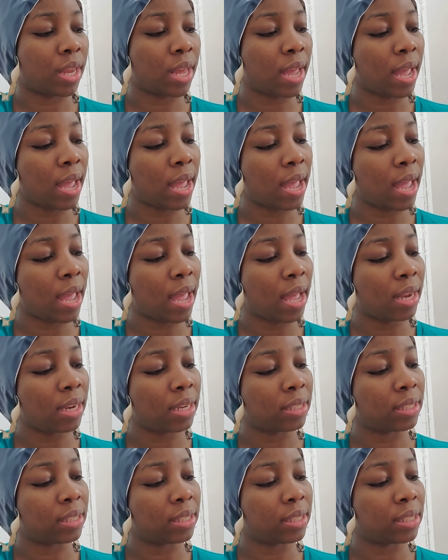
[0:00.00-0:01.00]
hair
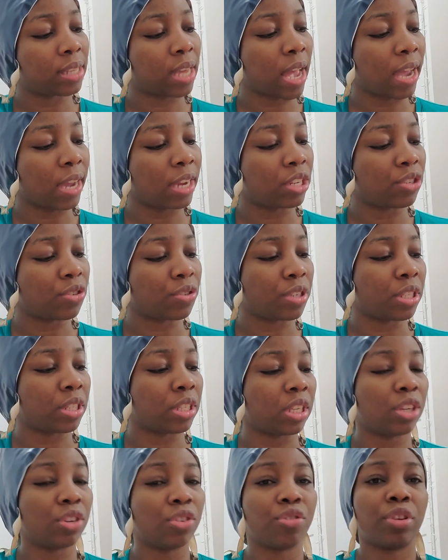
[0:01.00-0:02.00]
this is
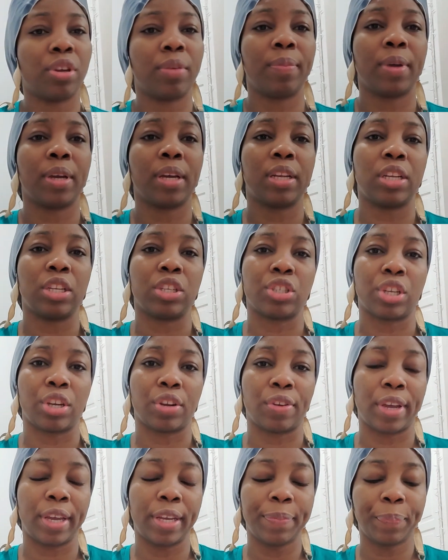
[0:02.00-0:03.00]
hydrating cream conditioner
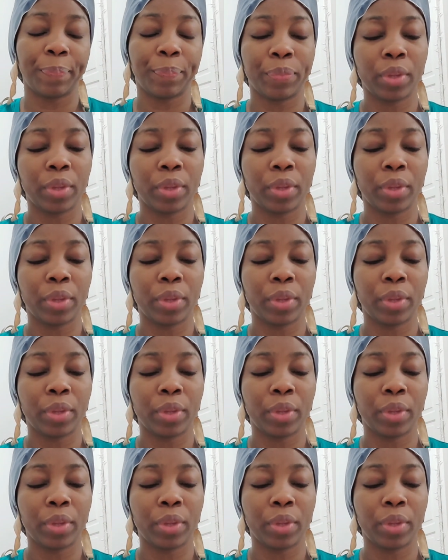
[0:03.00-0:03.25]
right